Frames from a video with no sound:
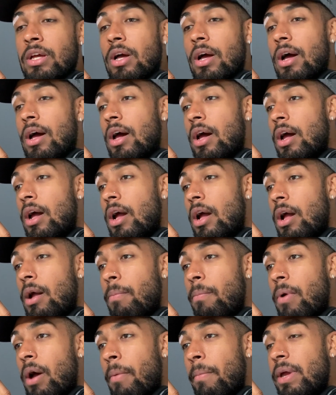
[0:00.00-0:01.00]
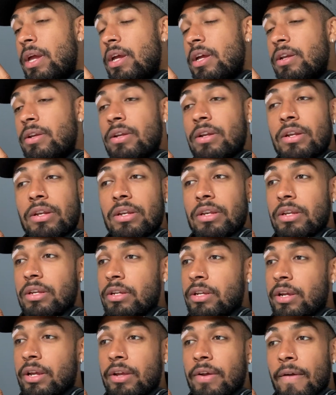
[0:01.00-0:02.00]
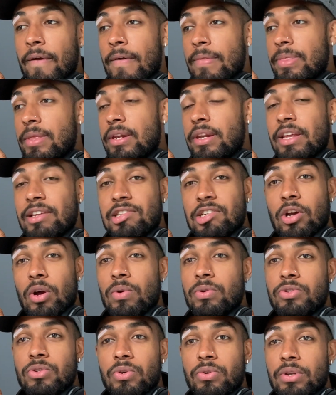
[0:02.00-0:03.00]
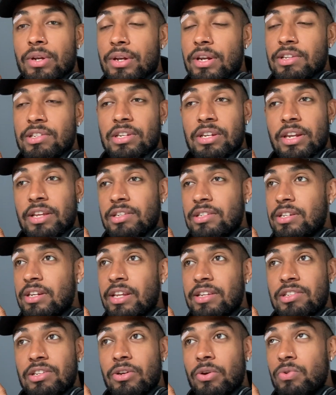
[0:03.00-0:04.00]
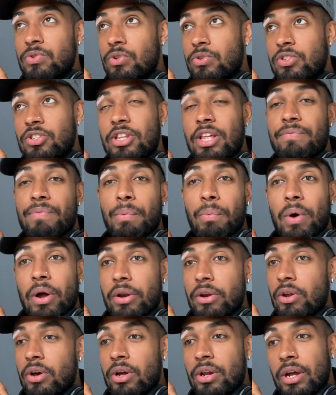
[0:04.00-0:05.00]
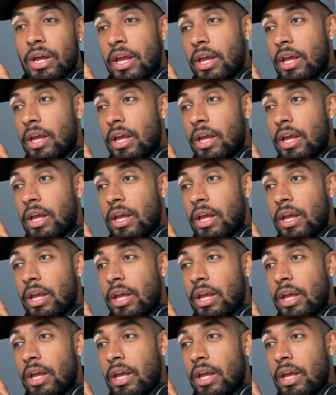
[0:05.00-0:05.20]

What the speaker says: I mean, the list goes on. The list goes on. Stevie Wonder.